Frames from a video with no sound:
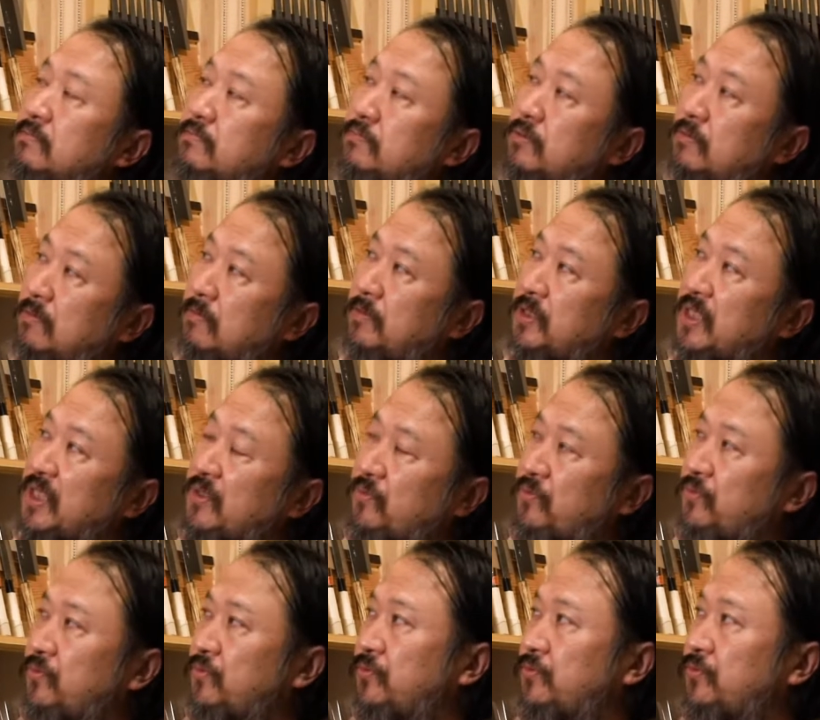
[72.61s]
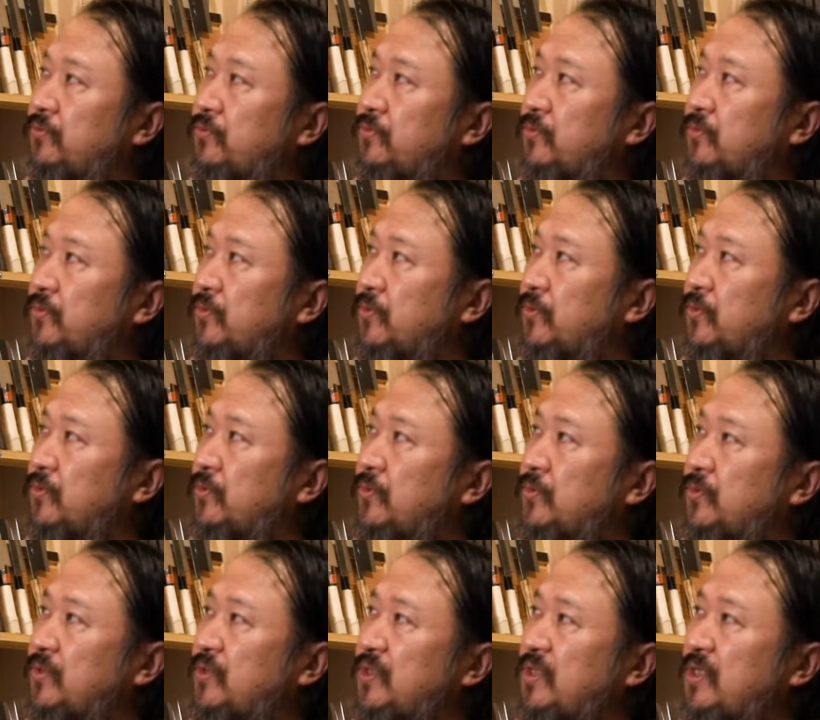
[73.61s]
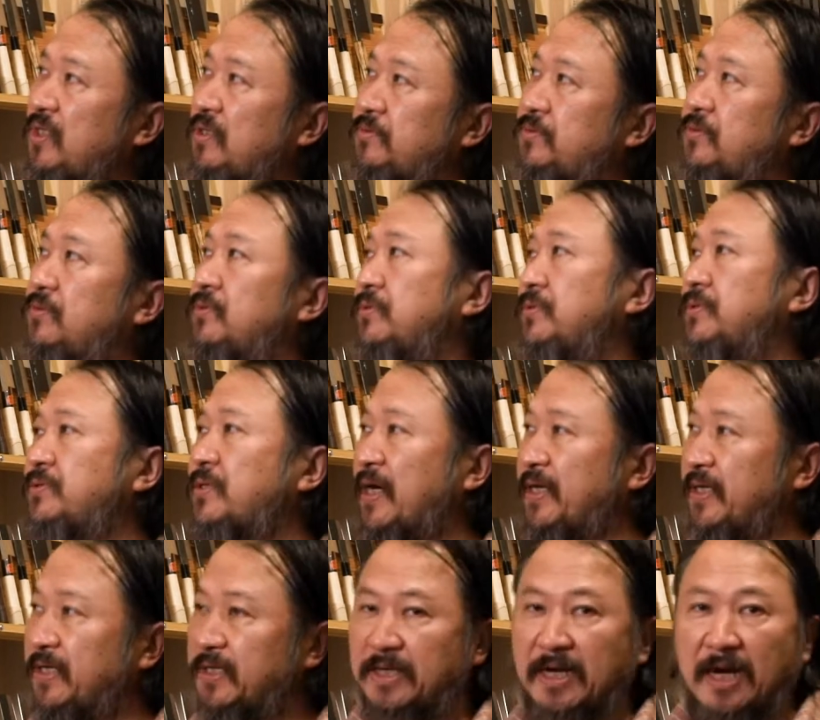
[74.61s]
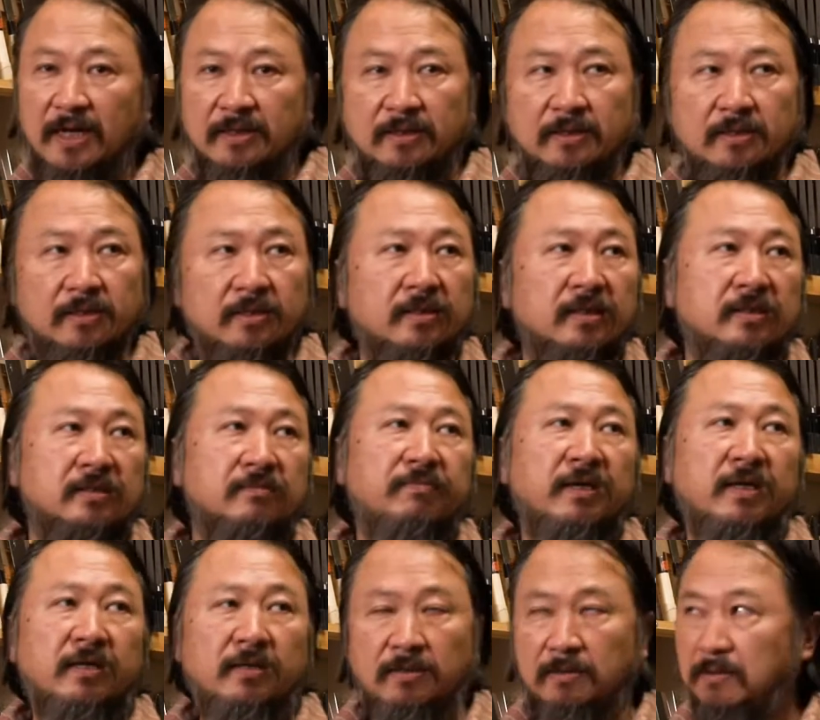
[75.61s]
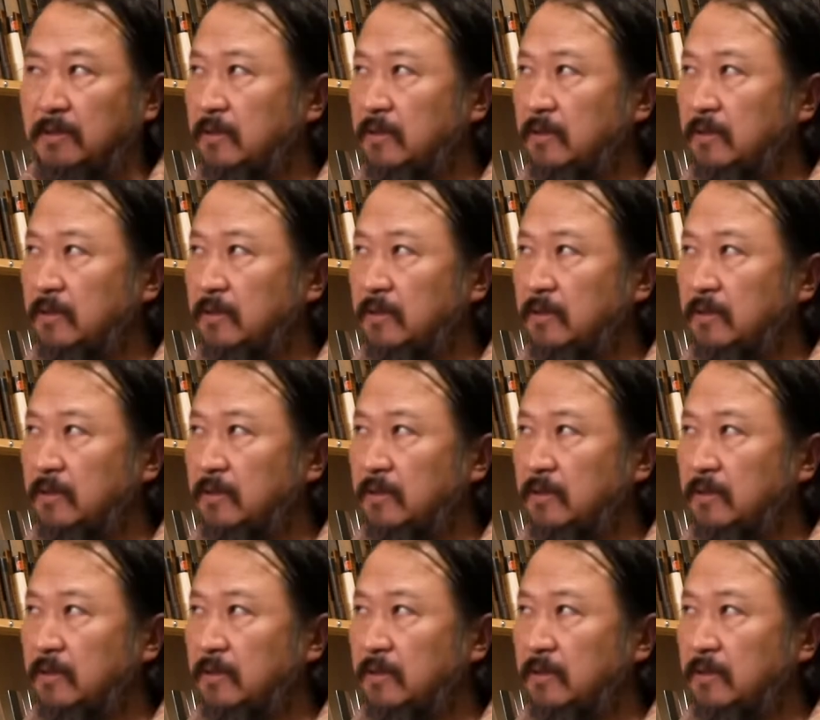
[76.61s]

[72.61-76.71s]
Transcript: probably if you need for the fine cut, it's very